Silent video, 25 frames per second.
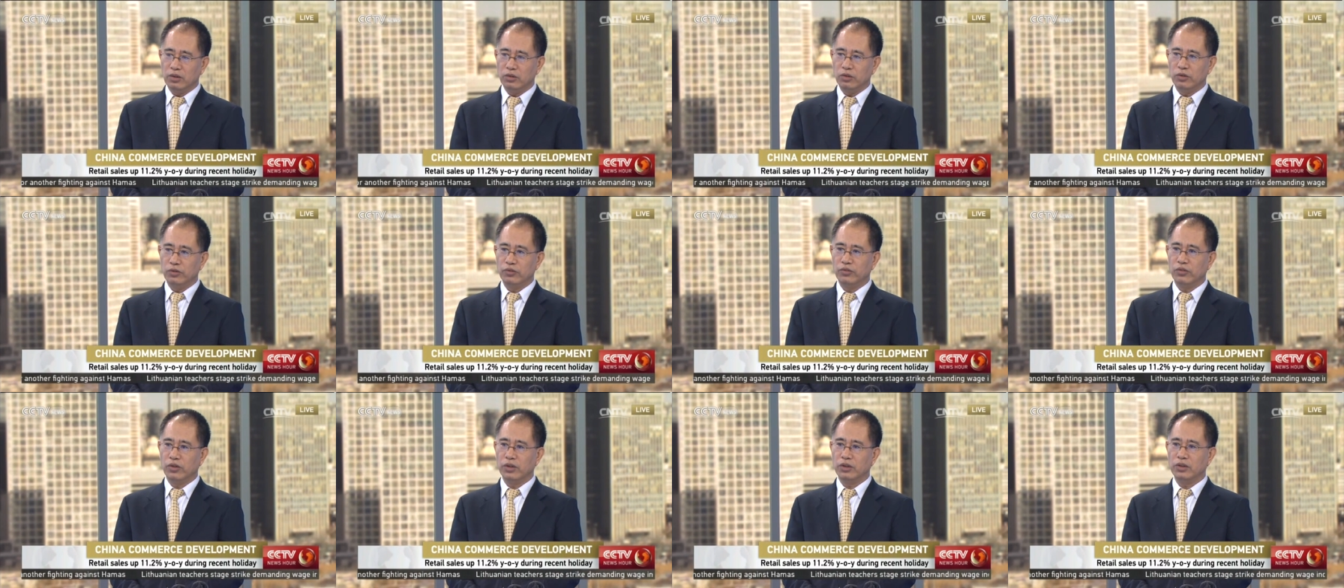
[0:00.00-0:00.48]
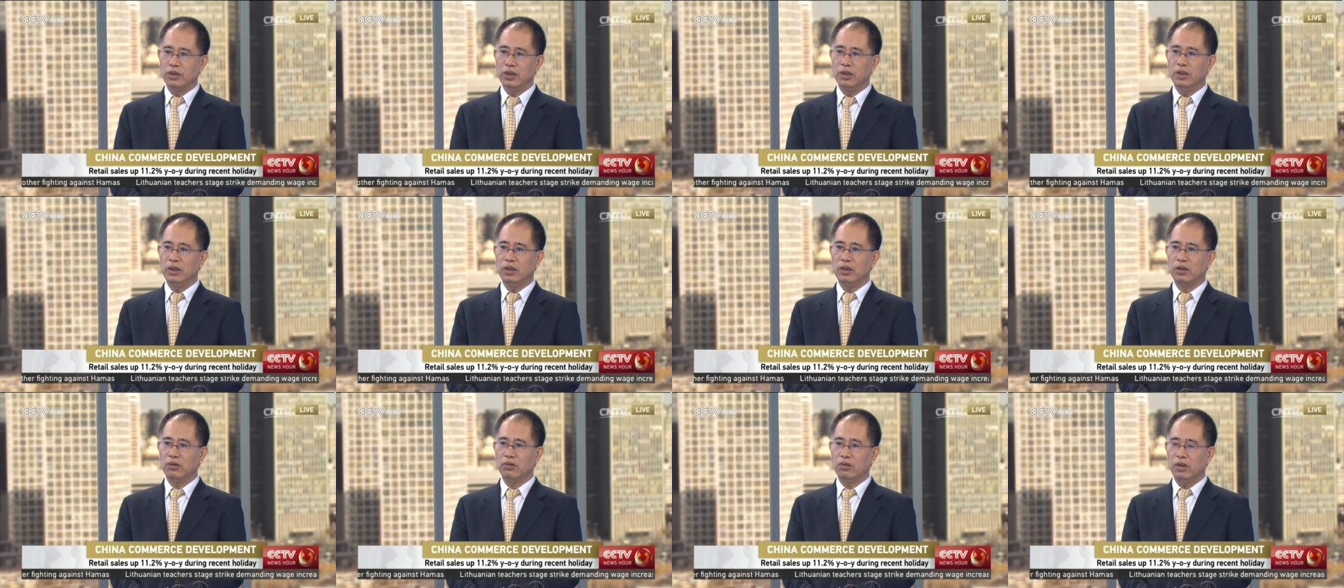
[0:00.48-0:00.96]
to further
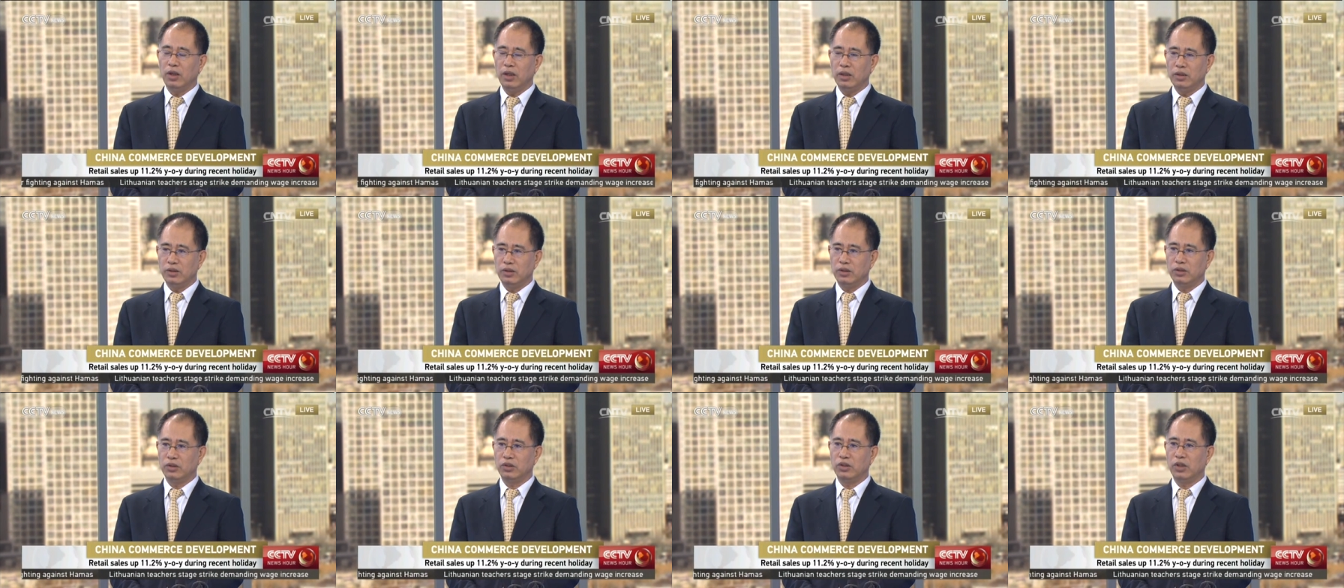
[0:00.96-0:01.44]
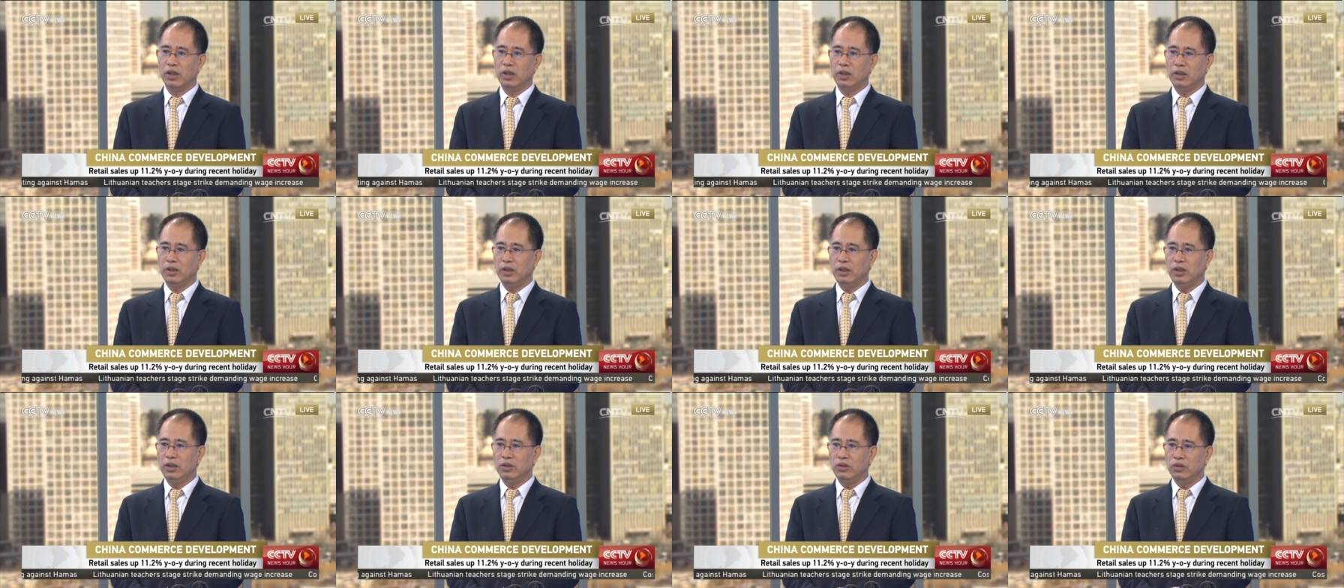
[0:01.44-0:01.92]
integrate
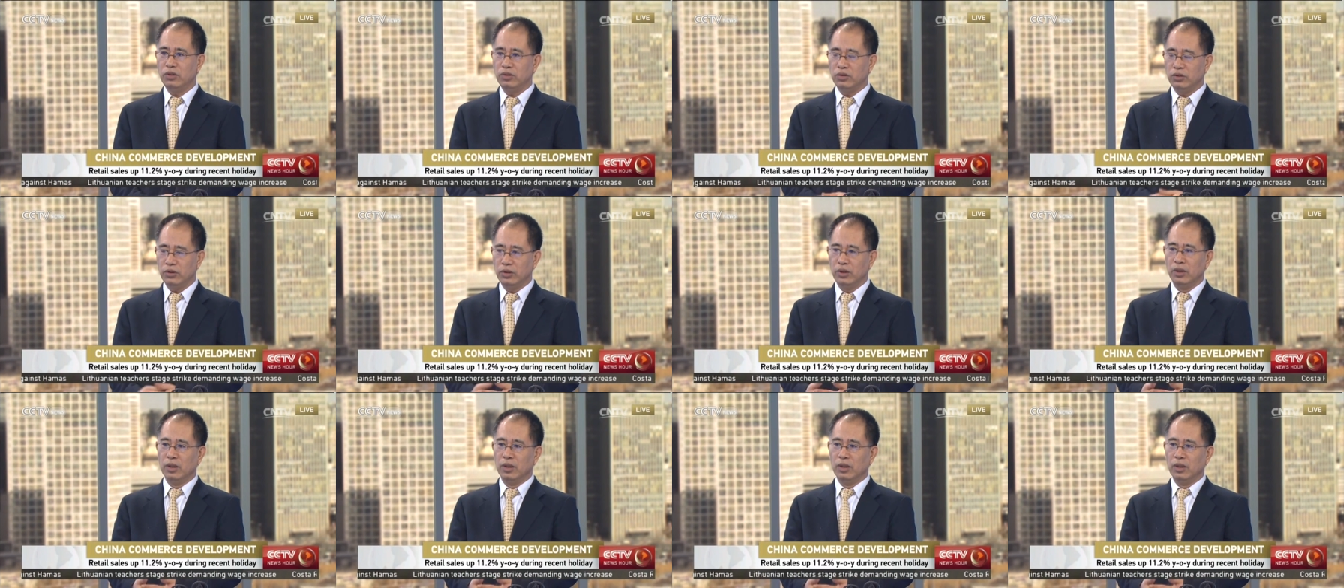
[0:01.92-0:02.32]
China into